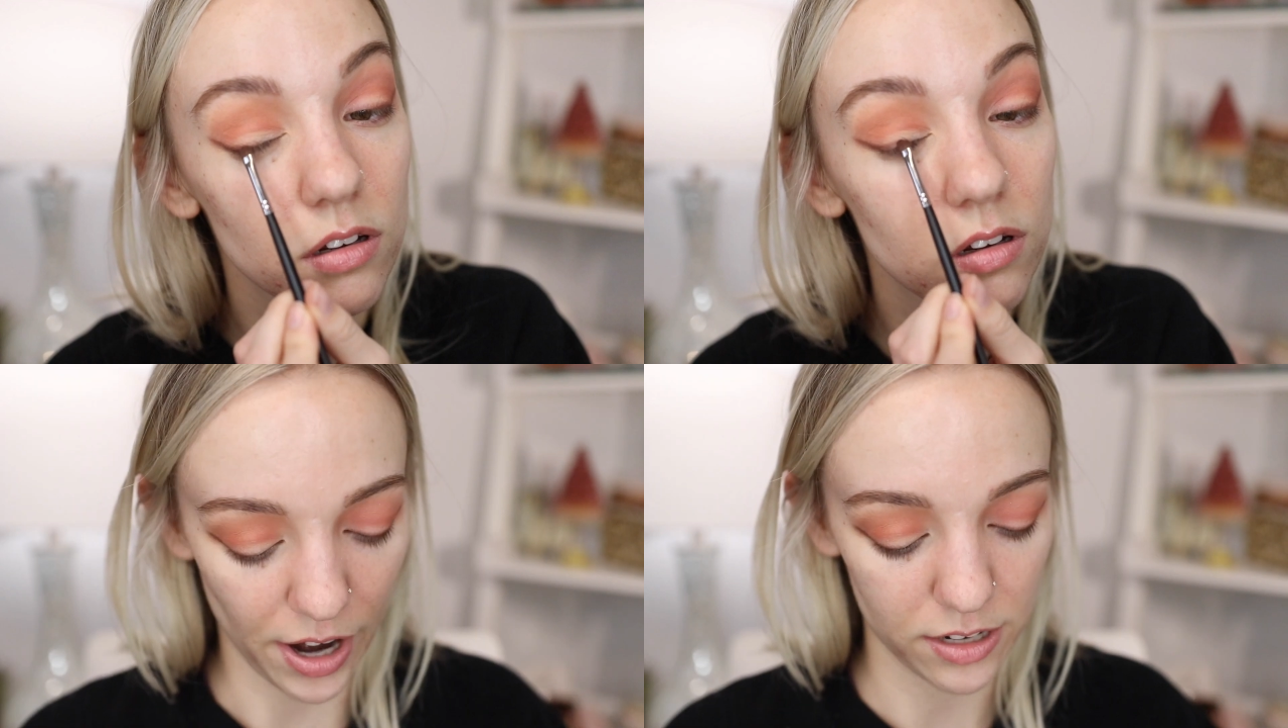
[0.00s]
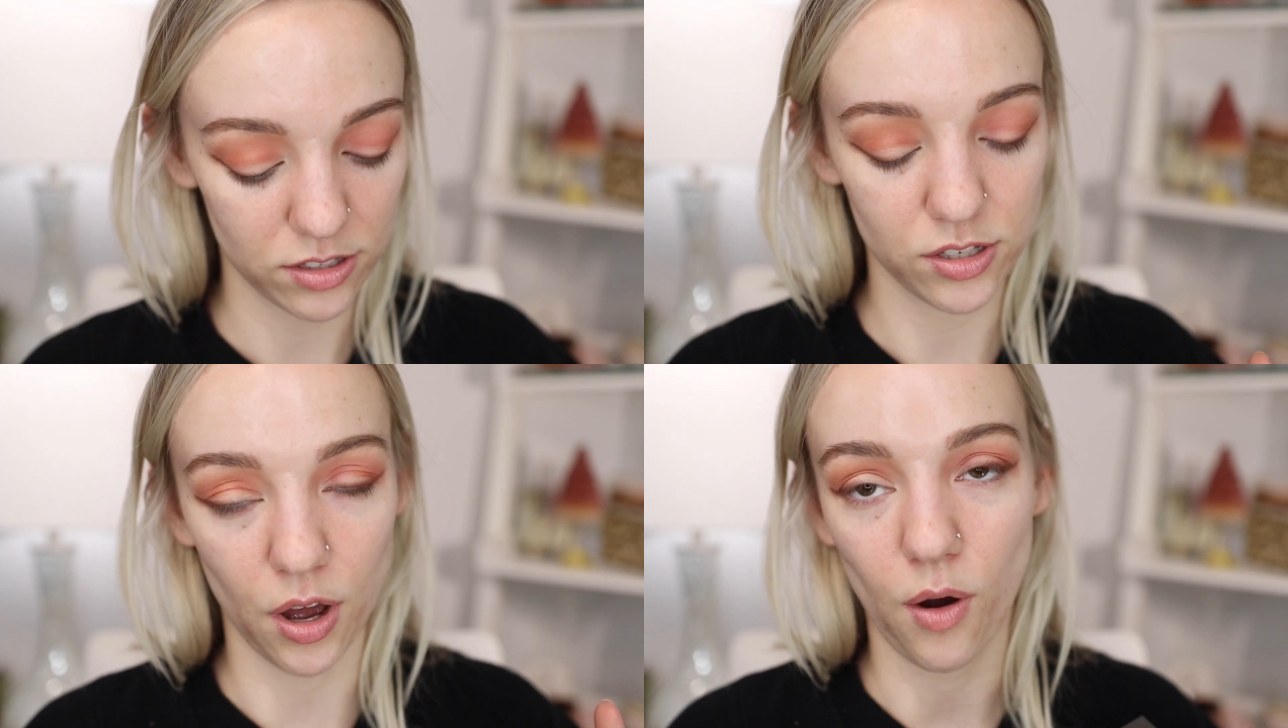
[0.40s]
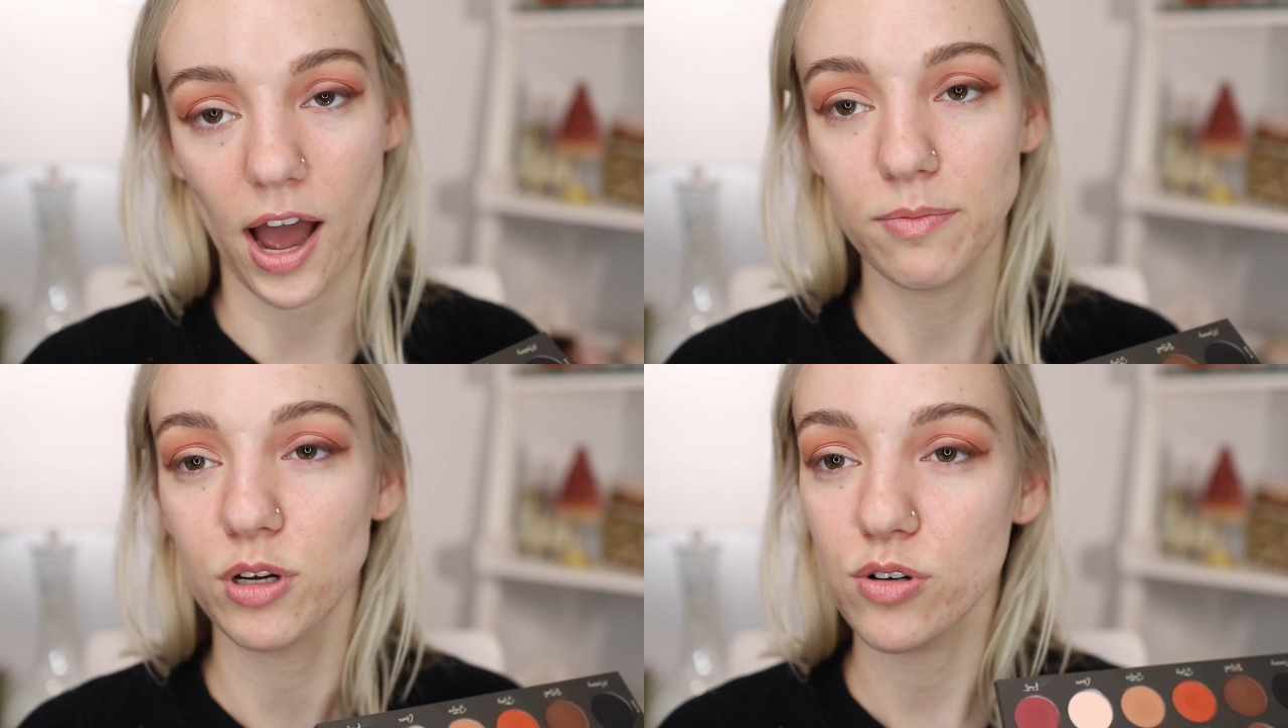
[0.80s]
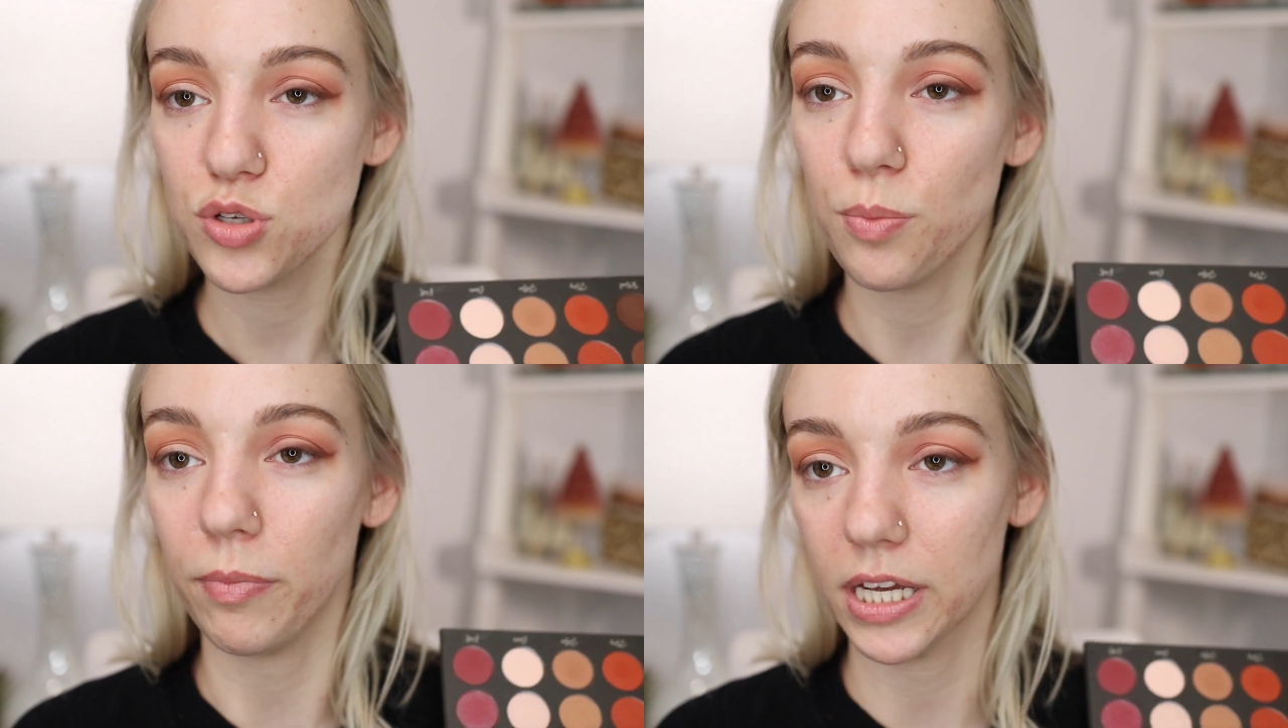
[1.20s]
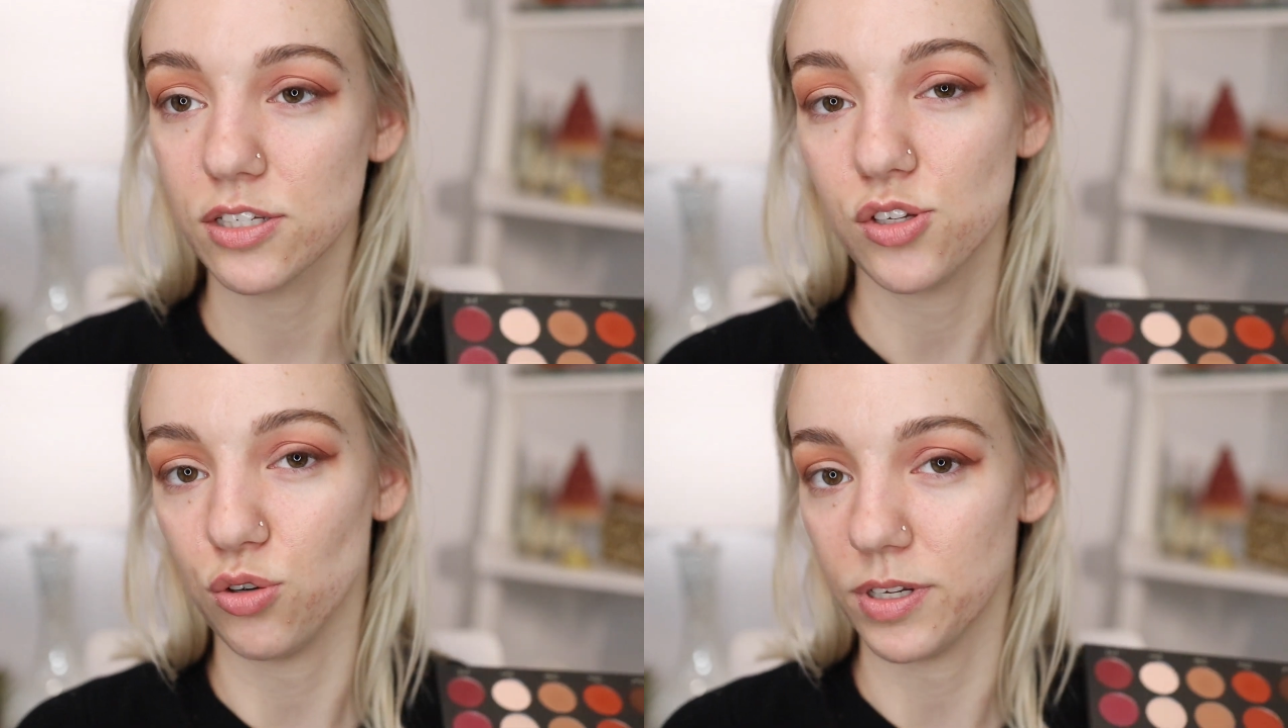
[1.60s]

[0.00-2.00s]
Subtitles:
Alright, so I'm going to mix 2